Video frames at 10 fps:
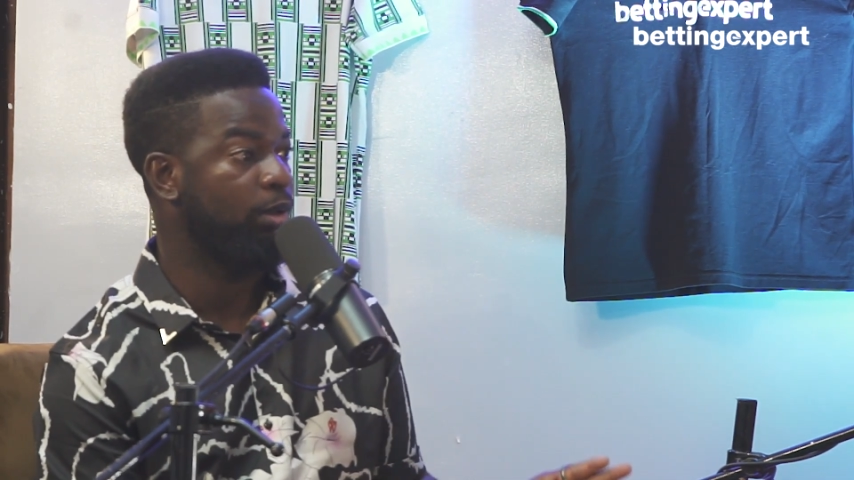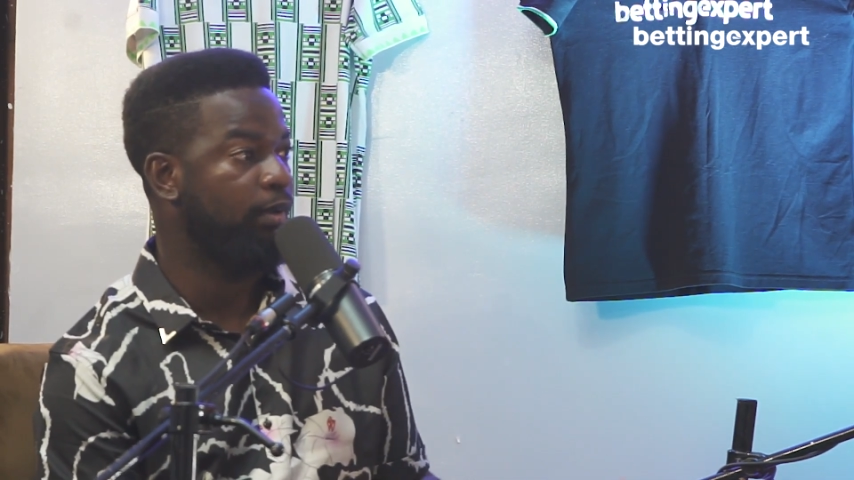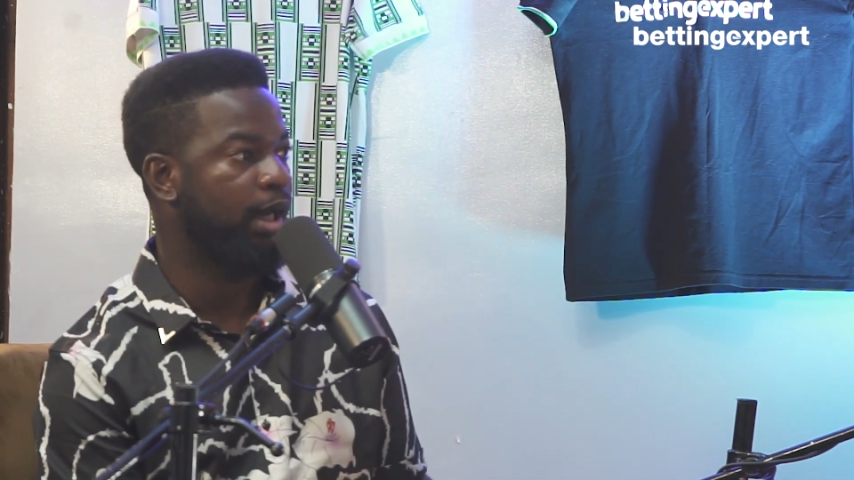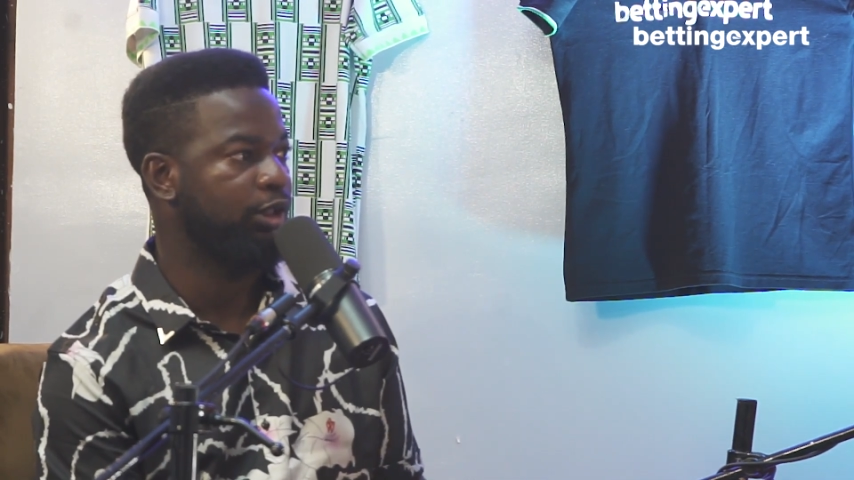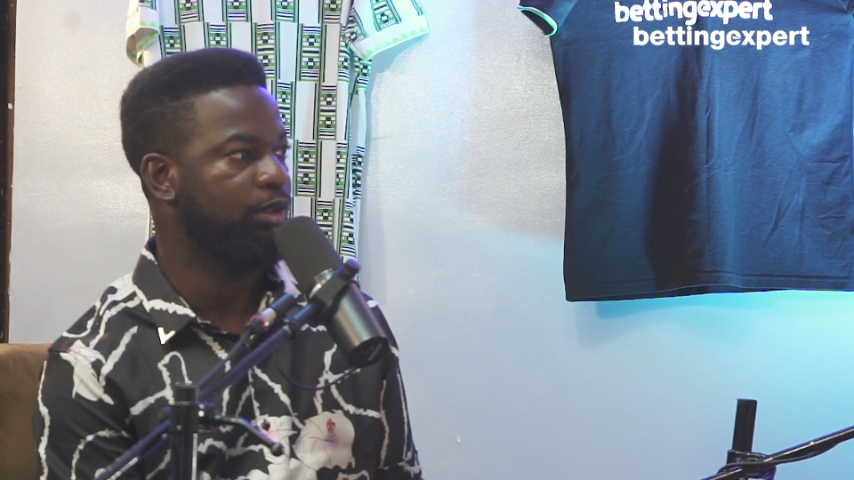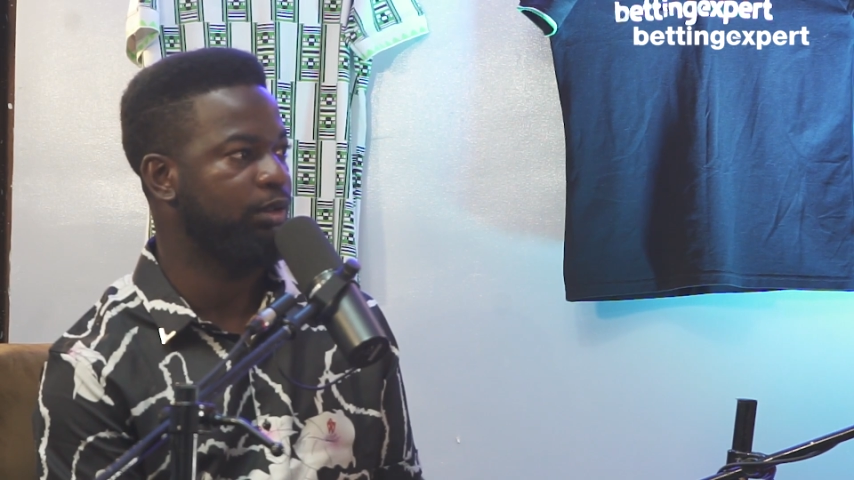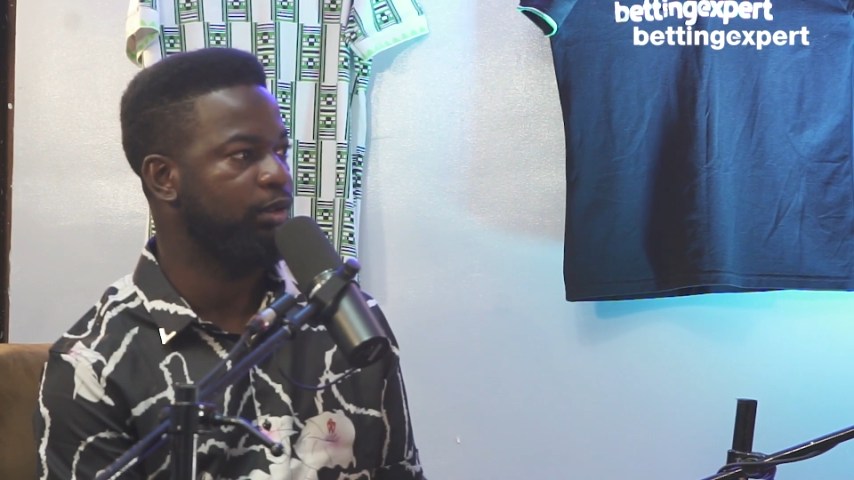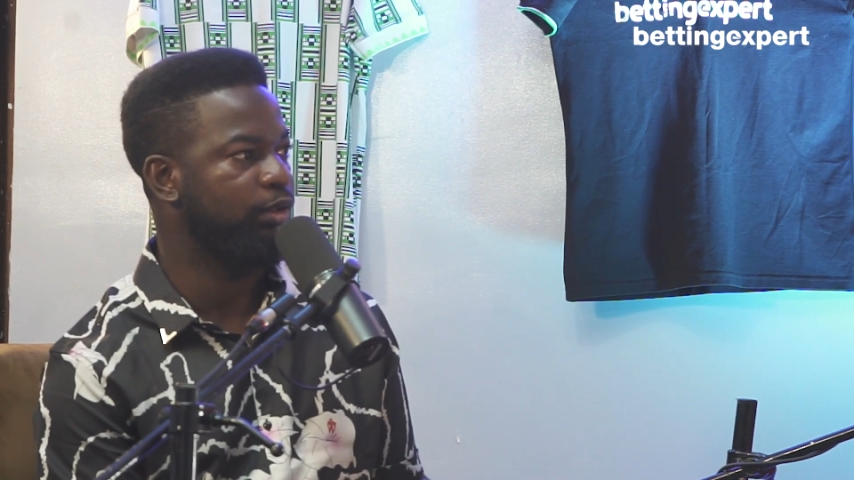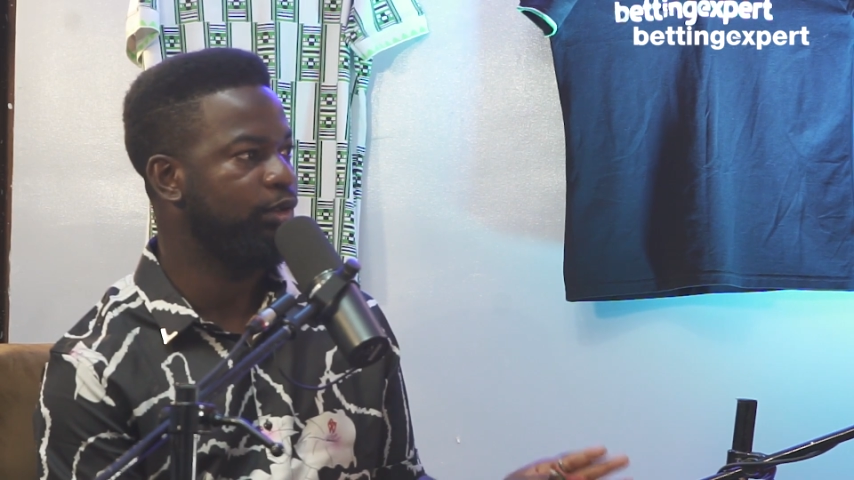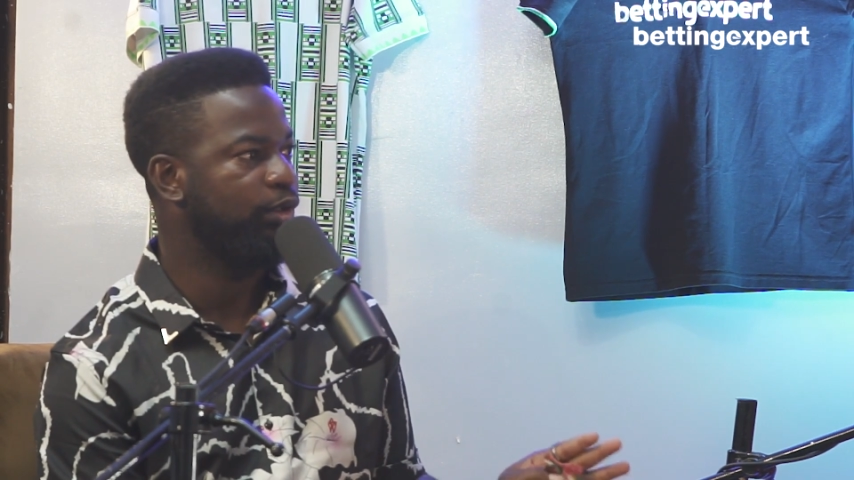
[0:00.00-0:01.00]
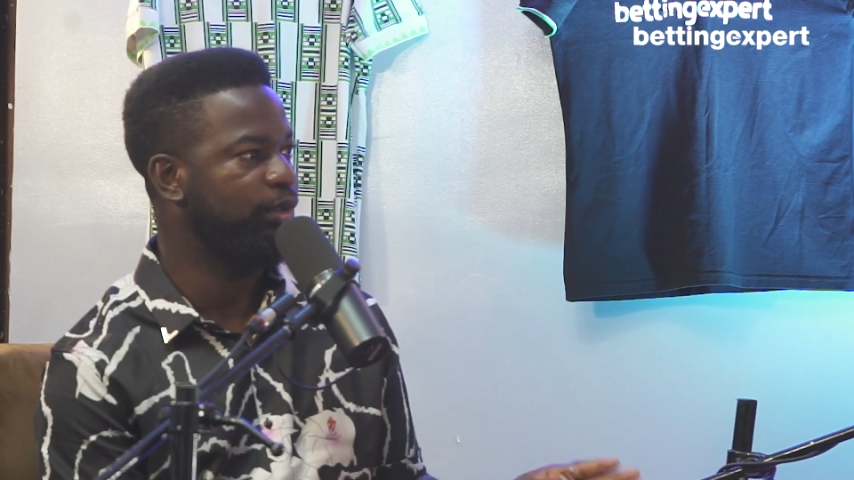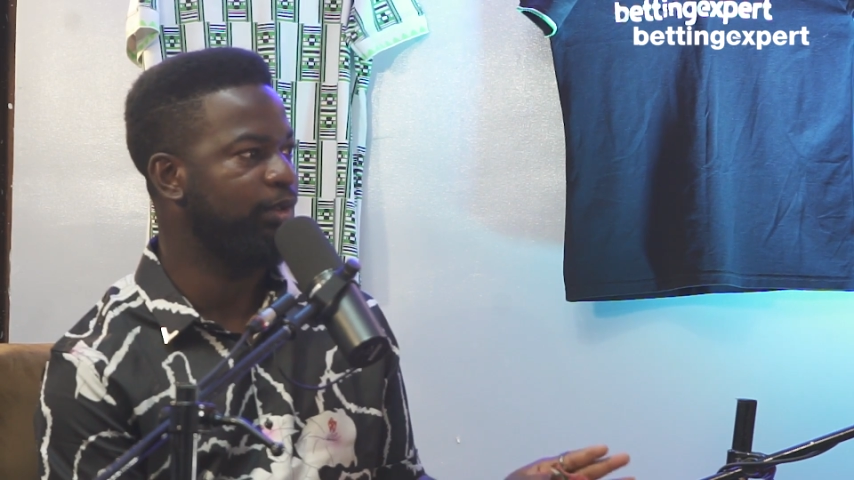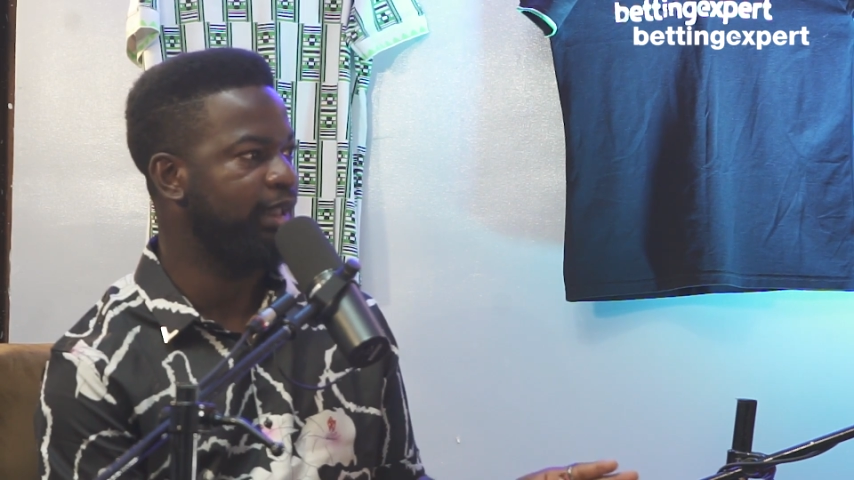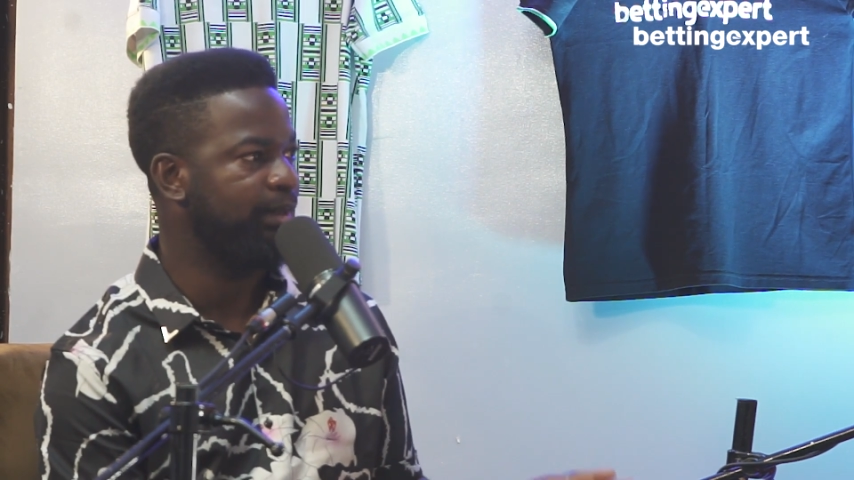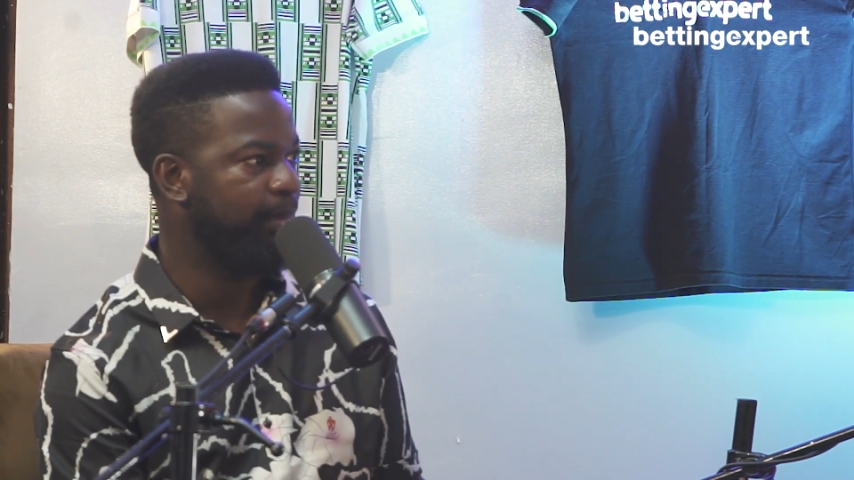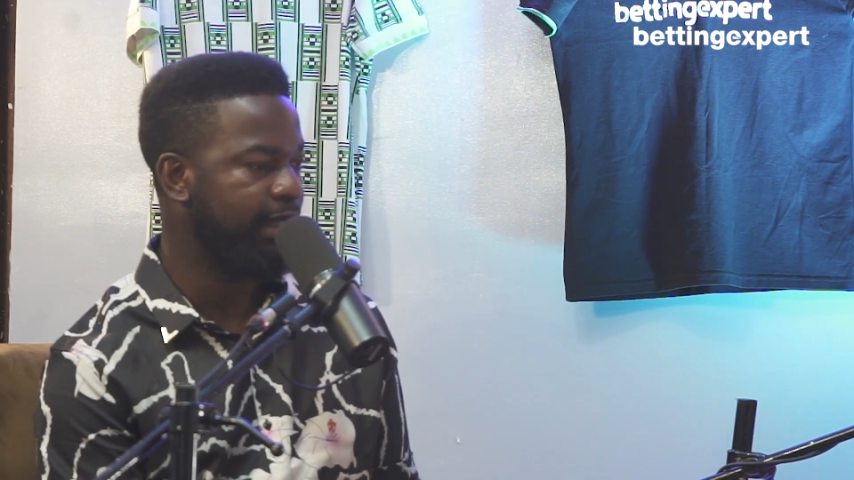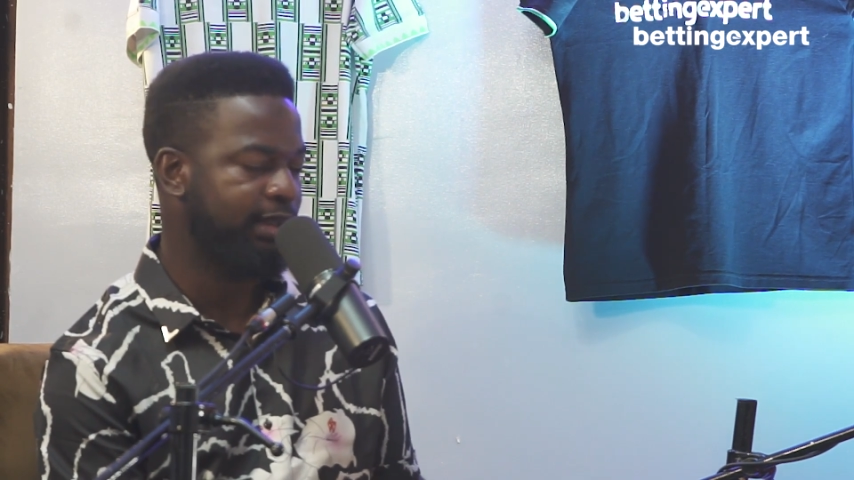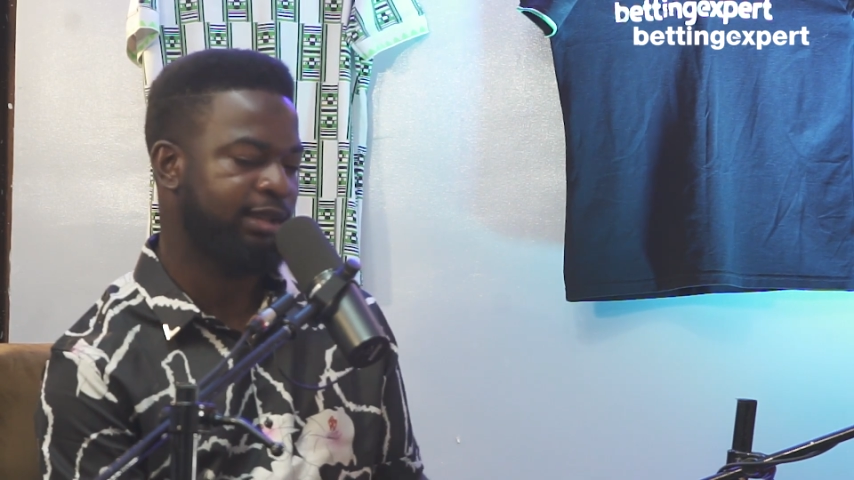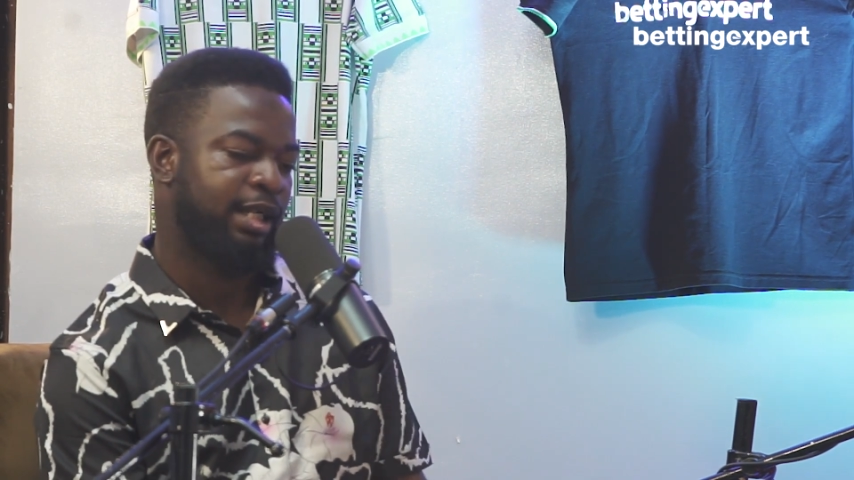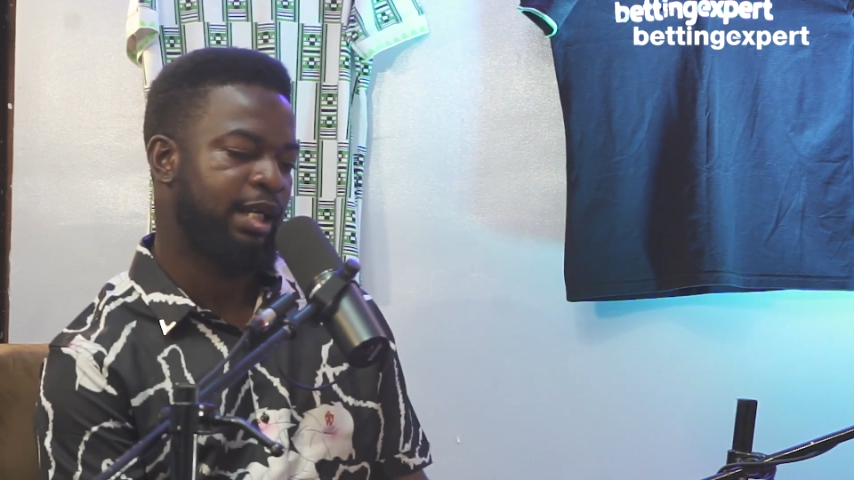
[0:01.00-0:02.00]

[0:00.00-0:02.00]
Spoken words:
action to expect.